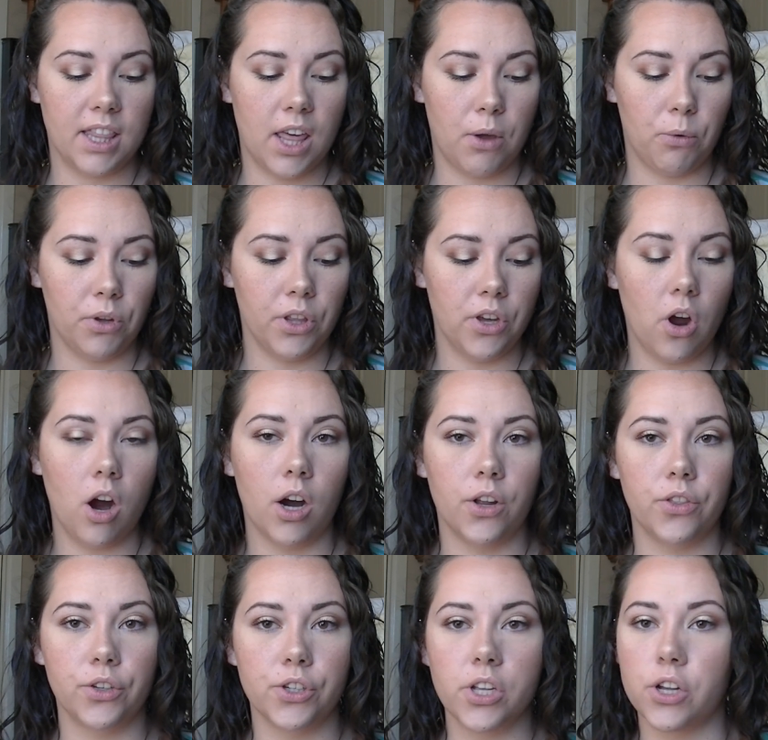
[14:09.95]
They really are.
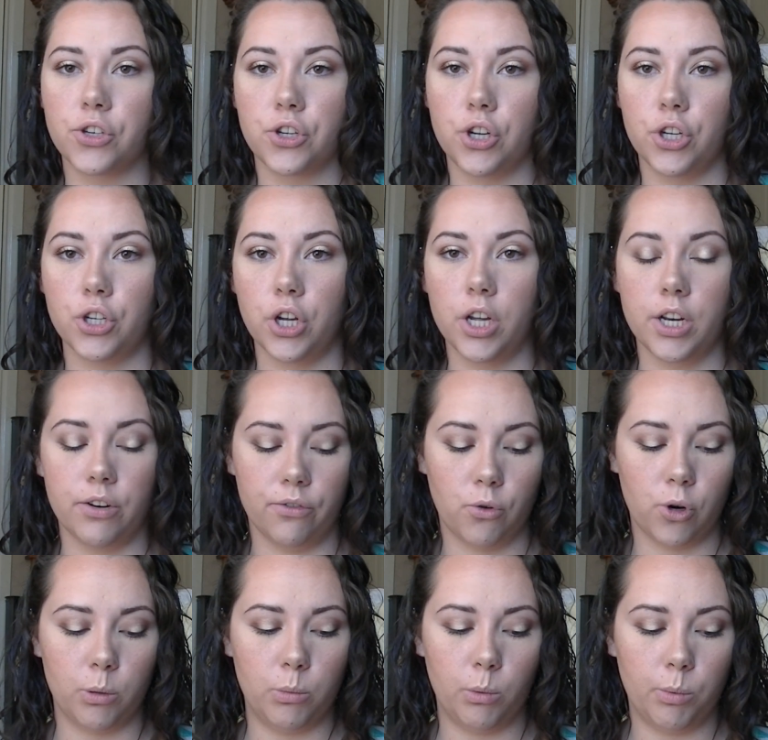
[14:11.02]
They're such an
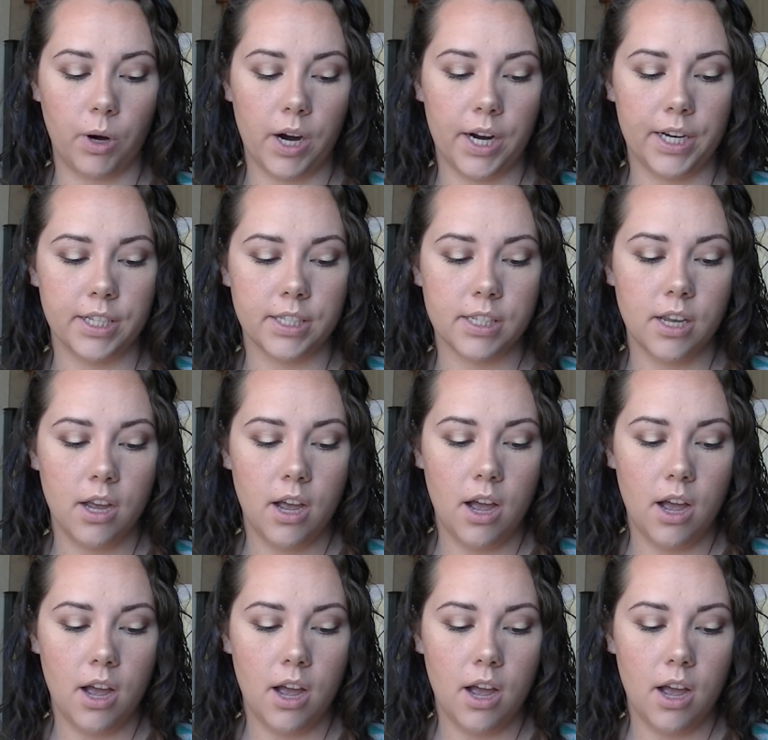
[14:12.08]
affordable price.